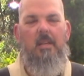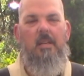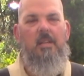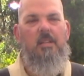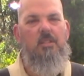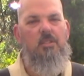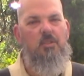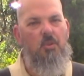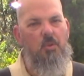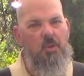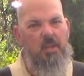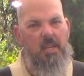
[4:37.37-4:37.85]

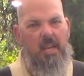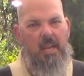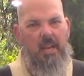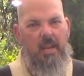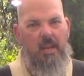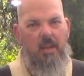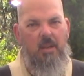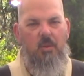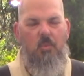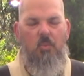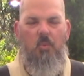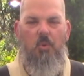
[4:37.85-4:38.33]
It's okay,
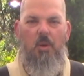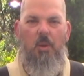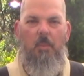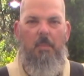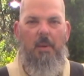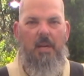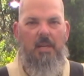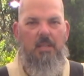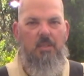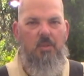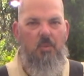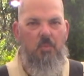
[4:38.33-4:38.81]
we're
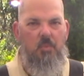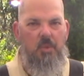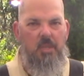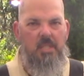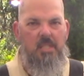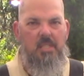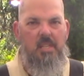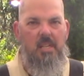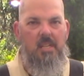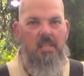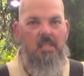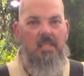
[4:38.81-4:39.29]
about to
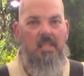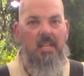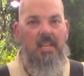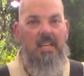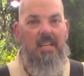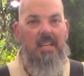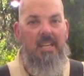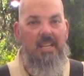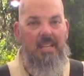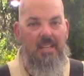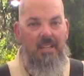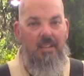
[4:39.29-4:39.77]
re-season
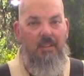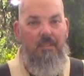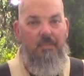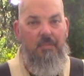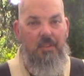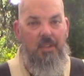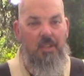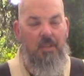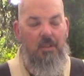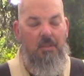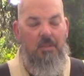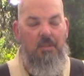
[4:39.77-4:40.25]
in the
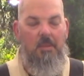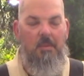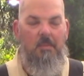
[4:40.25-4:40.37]
field.